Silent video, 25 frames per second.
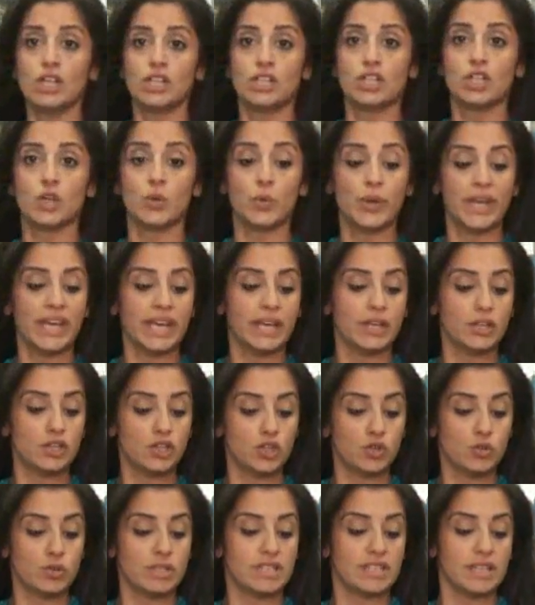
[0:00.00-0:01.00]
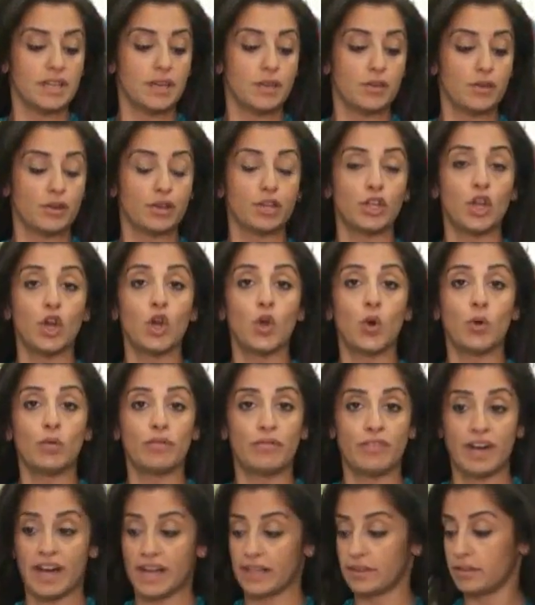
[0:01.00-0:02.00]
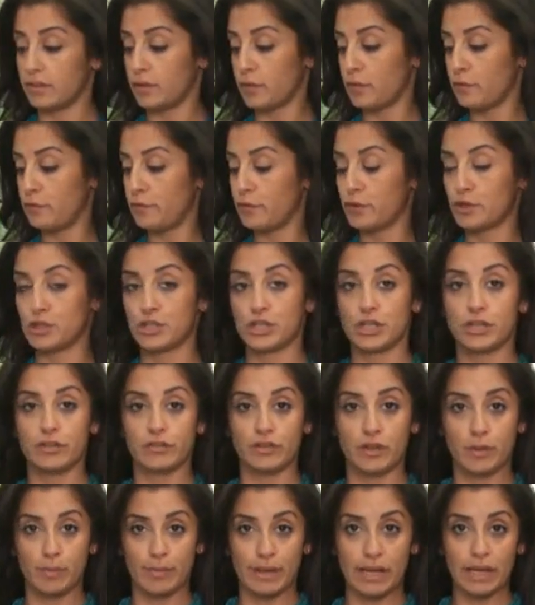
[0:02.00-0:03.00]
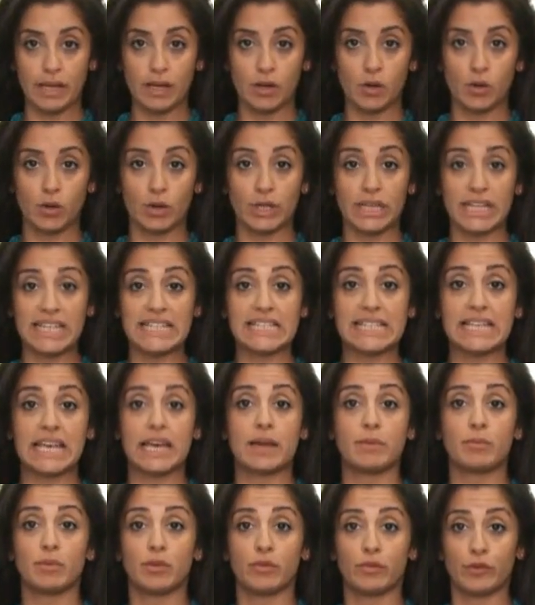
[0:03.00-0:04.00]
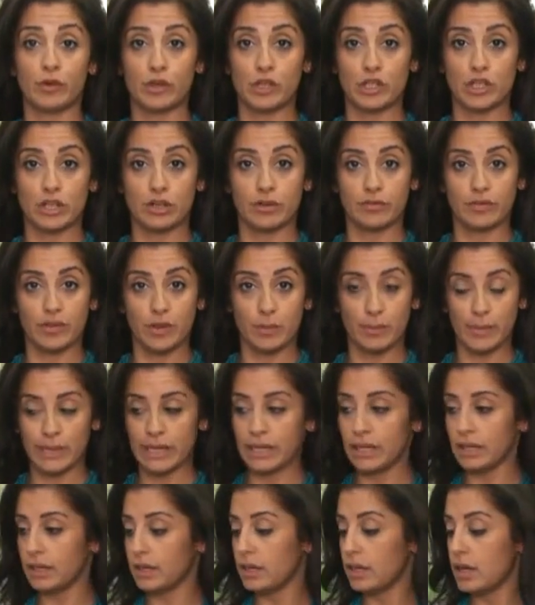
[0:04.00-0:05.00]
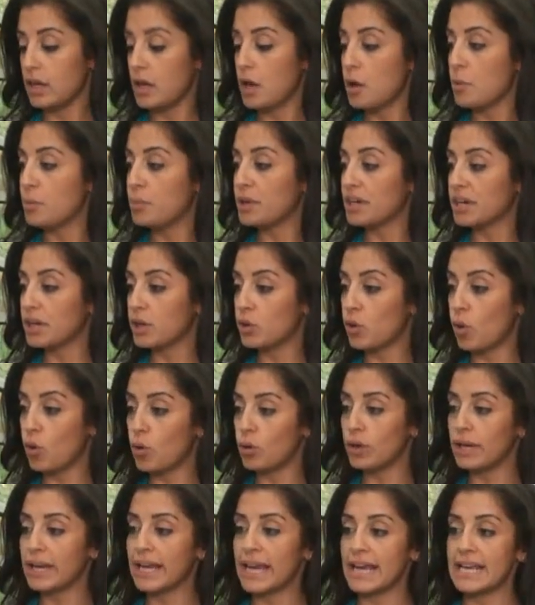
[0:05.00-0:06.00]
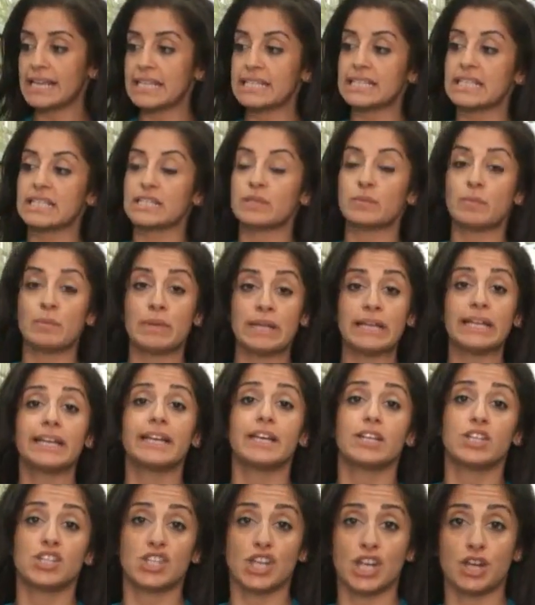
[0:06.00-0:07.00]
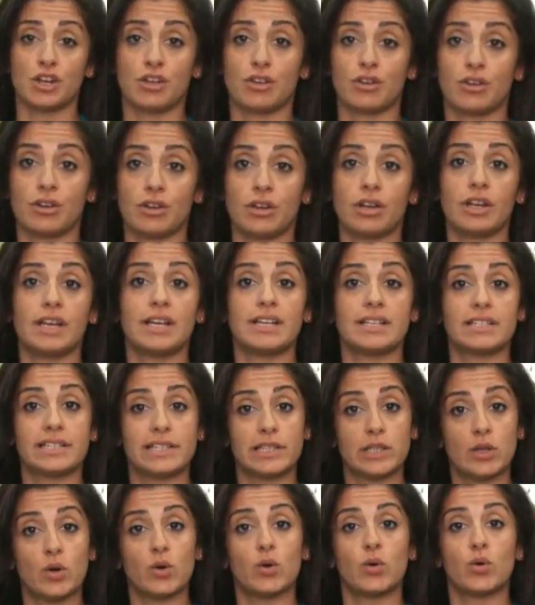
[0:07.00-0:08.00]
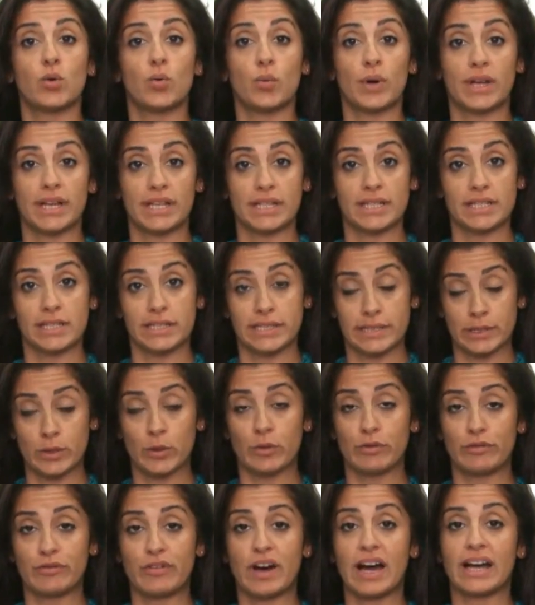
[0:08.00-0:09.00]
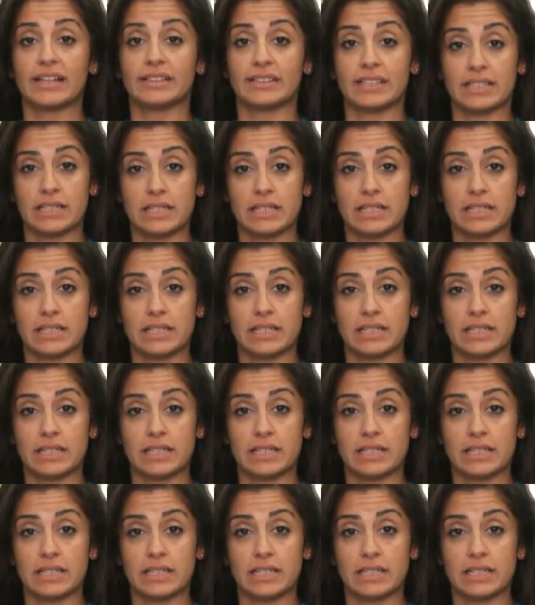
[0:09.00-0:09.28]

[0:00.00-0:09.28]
So we can choose either the low-fat version of the milk or the skimmed version of the milk. But in all cases, milk in general is low when it's low-fat.